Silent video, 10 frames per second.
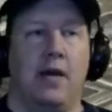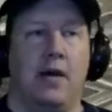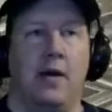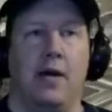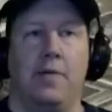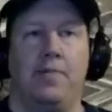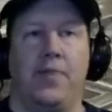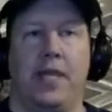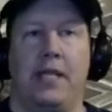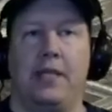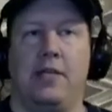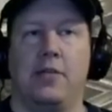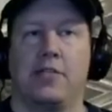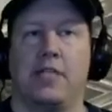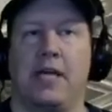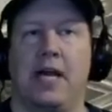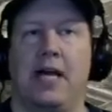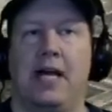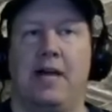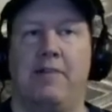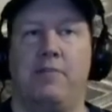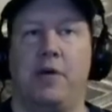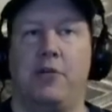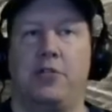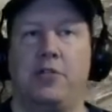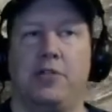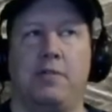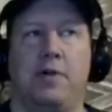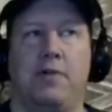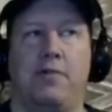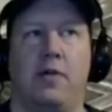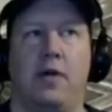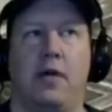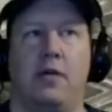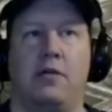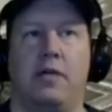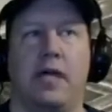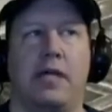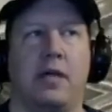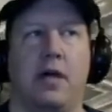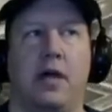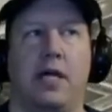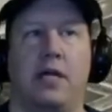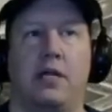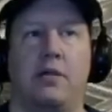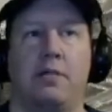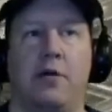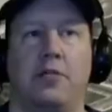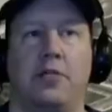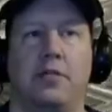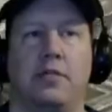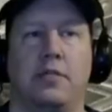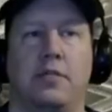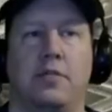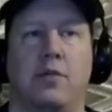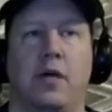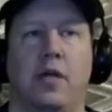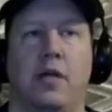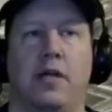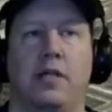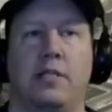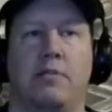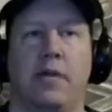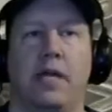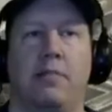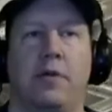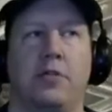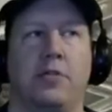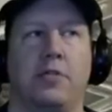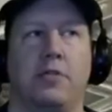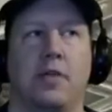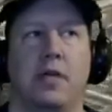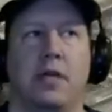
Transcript: Um, and then you'll see I have potions above, uh, like uh, healing potions as well as mana potions.